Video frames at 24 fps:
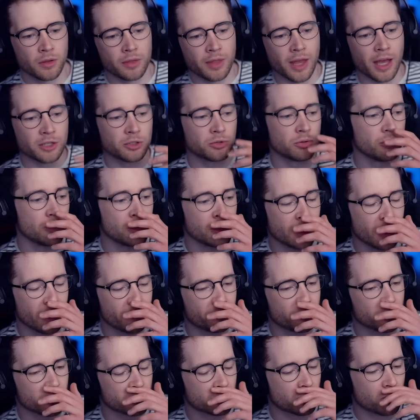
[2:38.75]
That's what you
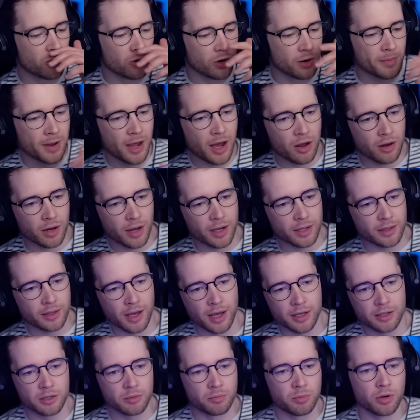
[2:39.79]
get for just calling me out like
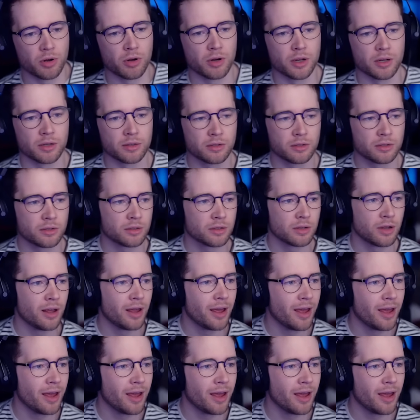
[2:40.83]
that, to be honest.